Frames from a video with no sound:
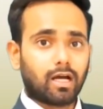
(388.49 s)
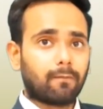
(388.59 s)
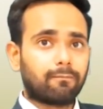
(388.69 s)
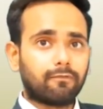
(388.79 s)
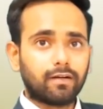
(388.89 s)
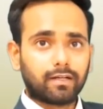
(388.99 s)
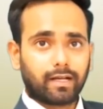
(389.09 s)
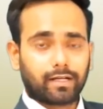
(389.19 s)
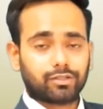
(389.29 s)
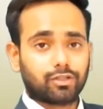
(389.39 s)
Upward
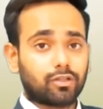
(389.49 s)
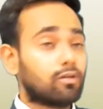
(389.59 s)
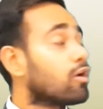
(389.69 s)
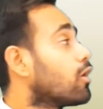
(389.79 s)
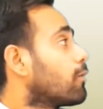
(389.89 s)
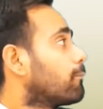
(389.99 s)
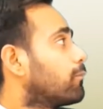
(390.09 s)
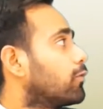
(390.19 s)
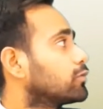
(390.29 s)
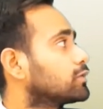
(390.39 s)
direction,
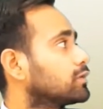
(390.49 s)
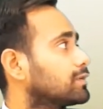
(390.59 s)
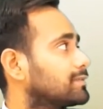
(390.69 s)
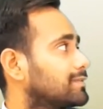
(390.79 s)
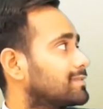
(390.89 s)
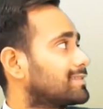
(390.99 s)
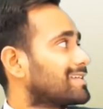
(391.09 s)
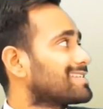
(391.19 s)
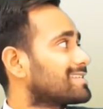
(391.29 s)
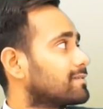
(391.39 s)
both
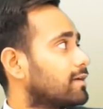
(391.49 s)
resistance